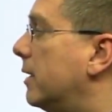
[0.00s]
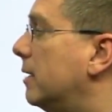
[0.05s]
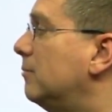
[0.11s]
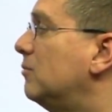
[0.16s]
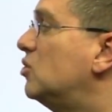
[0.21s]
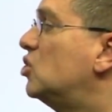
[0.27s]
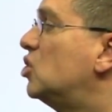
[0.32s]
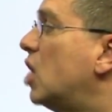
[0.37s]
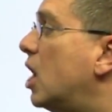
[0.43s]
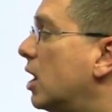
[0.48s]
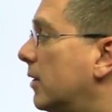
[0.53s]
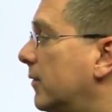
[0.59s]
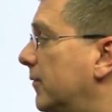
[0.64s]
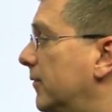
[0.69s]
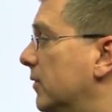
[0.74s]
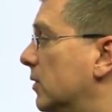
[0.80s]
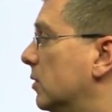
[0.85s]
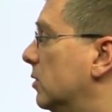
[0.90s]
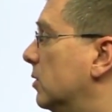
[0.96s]
them junk
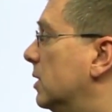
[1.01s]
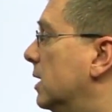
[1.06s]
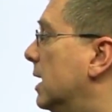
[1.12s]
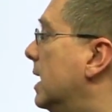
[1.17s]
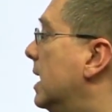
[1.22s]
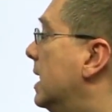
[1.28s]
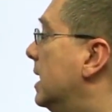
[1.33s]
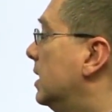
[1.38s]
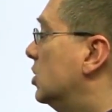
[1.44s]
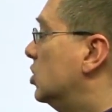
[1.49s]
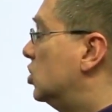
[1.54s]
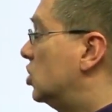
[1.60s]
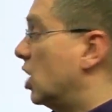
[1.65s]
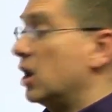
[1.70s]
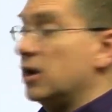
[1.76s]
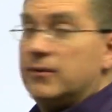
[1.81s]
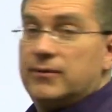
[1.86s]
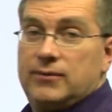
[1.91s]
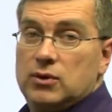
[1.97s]
food.
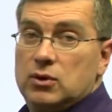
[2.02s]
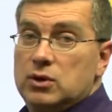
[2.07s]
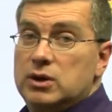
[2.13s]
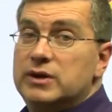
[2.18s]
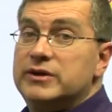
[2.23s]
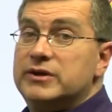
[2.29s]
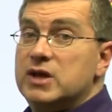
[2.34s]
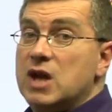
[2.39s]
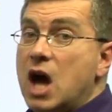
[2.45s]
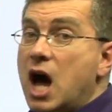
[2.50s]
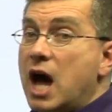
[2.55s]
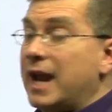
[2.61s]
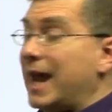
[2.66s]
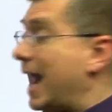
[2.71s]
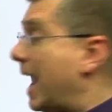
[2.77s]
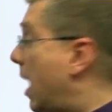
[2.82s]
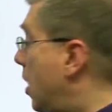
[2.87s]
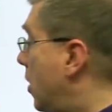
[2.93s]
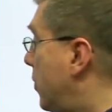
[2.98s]
Junk food is not
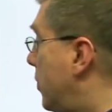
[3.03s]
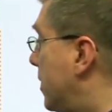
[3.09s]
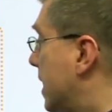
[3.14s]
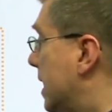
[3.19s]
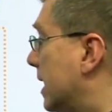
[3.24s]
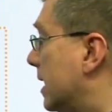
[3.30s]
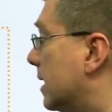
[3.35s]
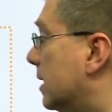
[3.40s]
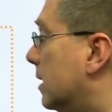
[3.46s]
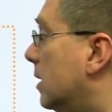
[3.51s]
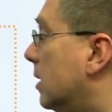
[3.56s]
healthy.